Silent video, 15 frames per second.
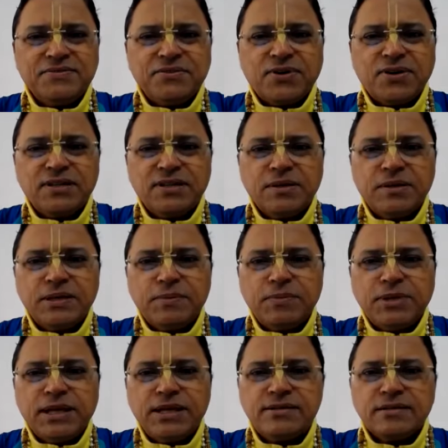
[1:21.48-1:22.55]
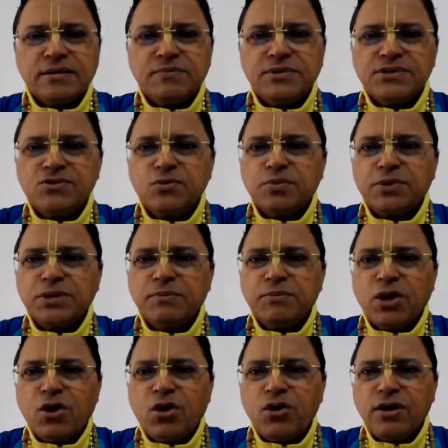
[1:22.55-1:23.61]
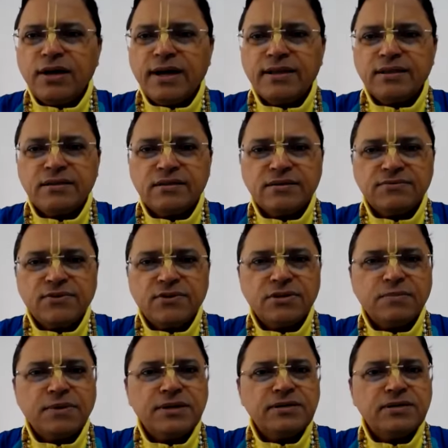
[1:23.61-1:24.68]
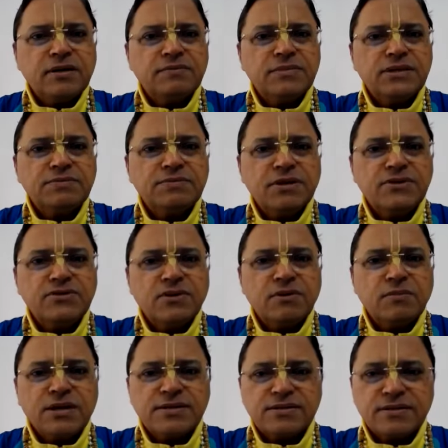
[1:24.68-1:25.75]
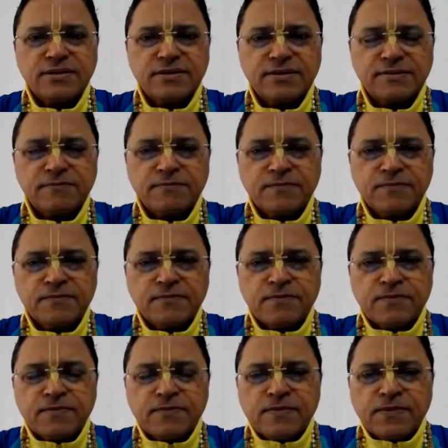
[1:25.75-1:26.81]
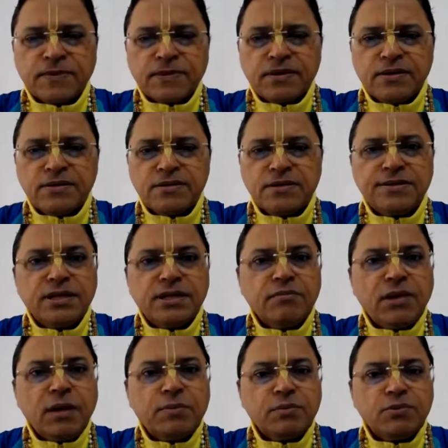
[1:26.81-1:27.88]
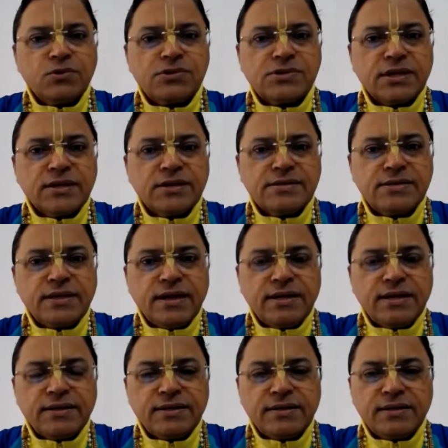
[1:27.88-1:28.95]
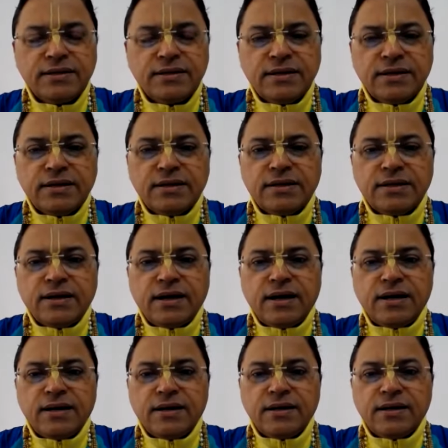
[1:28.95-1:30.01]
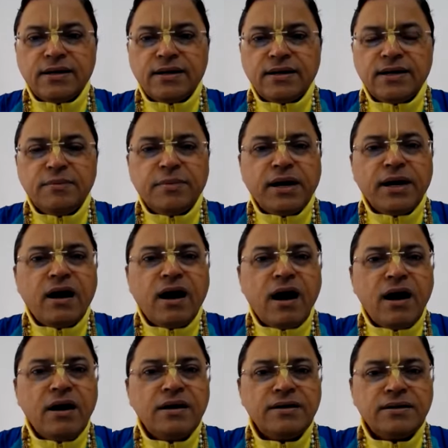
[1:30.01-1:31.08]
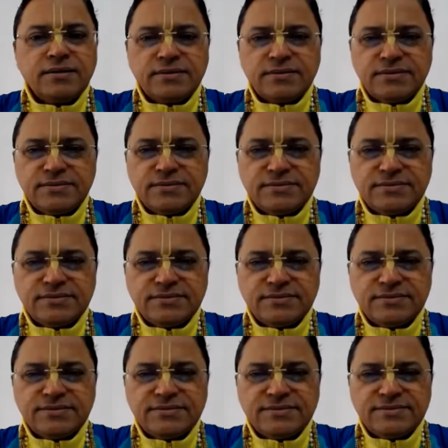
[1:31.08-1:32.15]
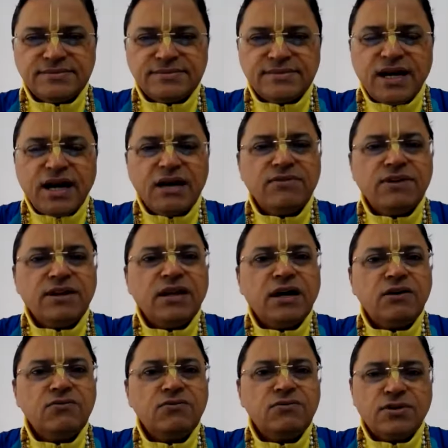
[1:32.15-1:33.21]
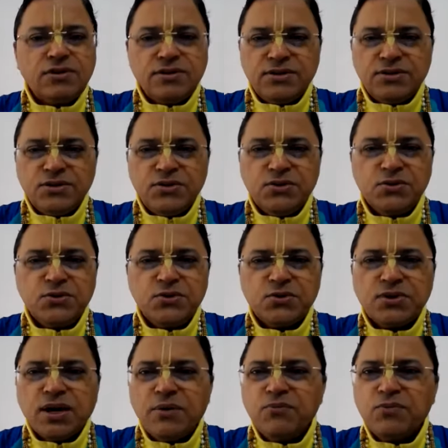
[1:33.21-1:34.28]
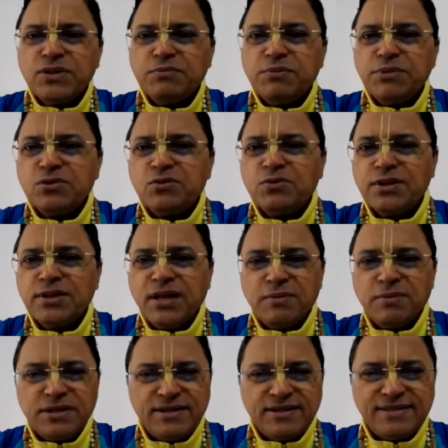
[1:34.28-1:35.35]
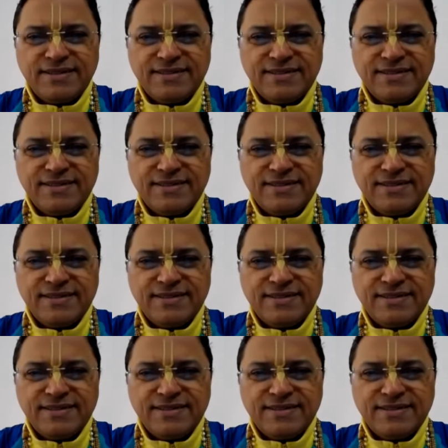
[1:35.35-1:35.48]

for the pleasure of the Supreme Lord and for the pleasure of the spiritual master. Chaitanya Mahaprabhu says that in my heart, I will love you to come with me to Vrindavan.